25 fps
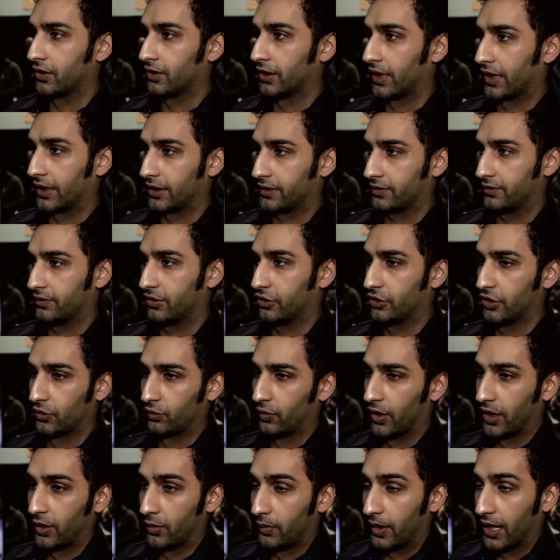Like, you can
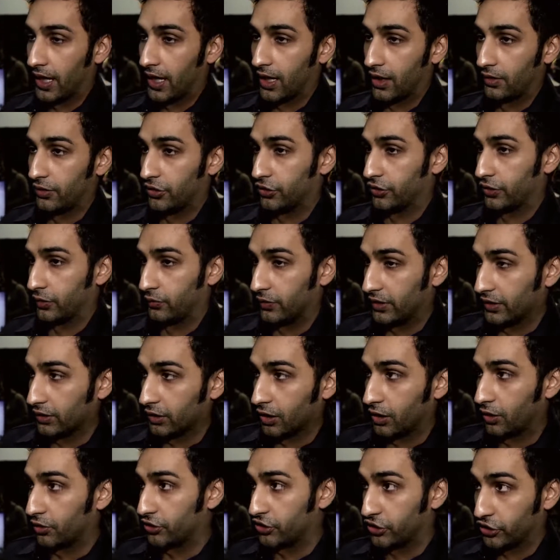run around, you can
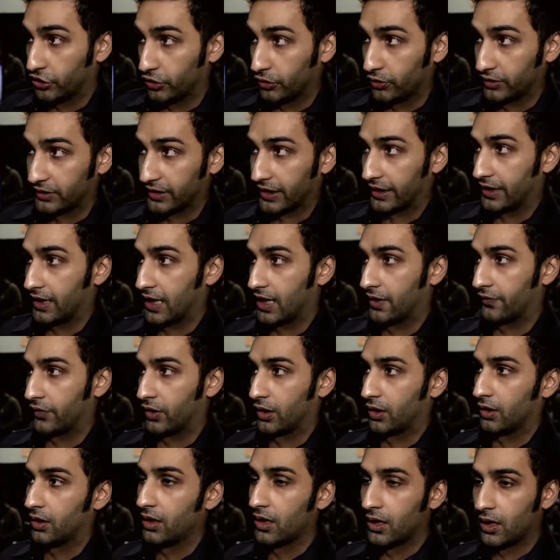reload, shoot, take
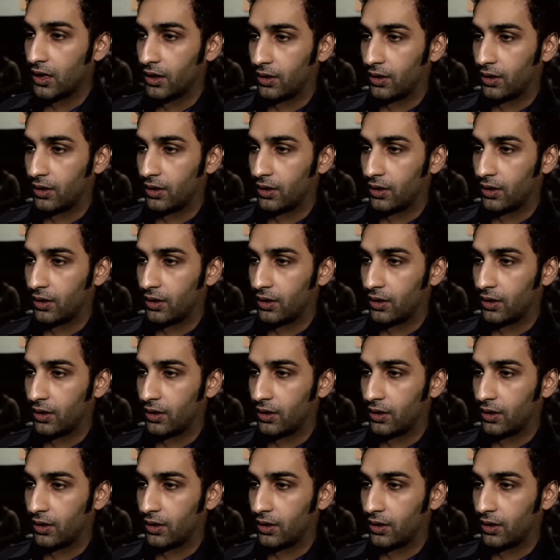cover